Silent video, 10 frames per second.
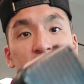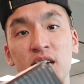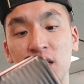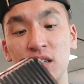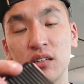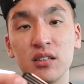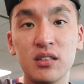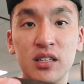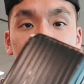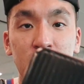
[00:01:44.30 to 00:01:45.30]
And
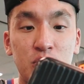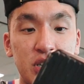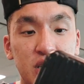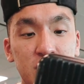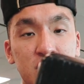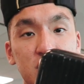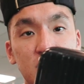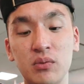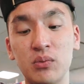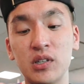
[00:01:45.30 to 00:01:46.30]
the camera case.
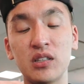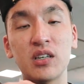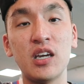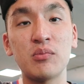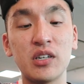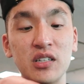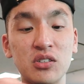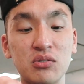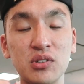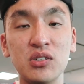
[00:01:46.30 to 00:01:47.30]
What the camera case
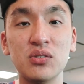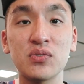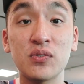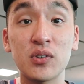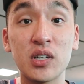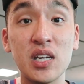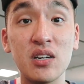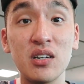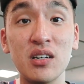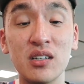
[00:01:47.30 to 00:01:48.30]
is really useful for
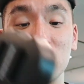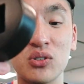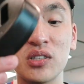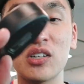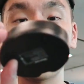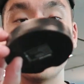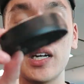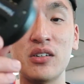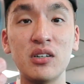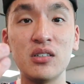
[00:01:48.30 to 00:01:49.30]
carrying is those extra
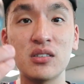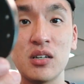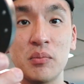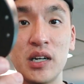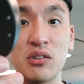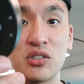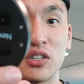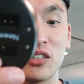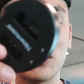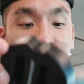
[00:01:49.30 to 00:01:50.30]
batteries, a battery
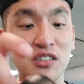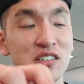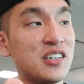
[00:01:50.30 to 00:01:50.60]
charger.